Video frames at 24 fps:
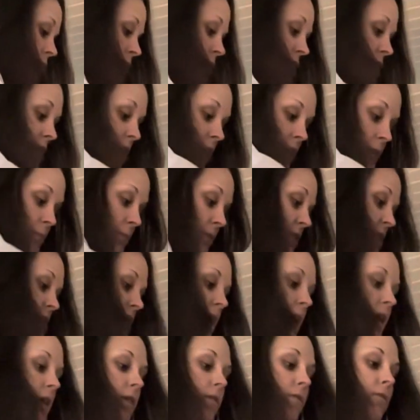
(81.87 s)
tape it
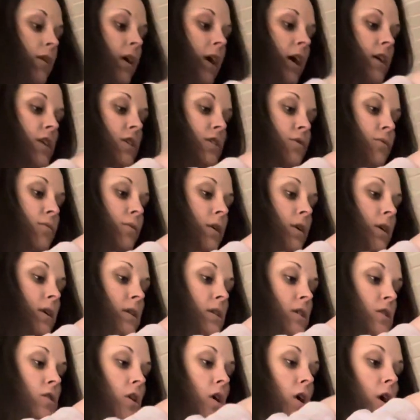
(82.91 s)
down. I do one at
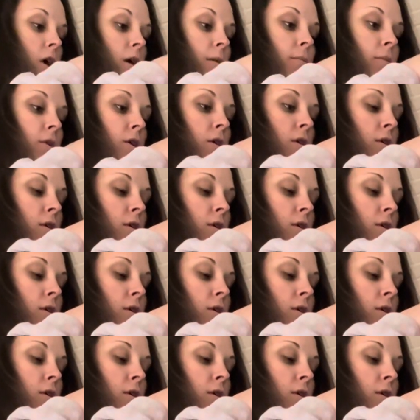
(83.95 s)
the top,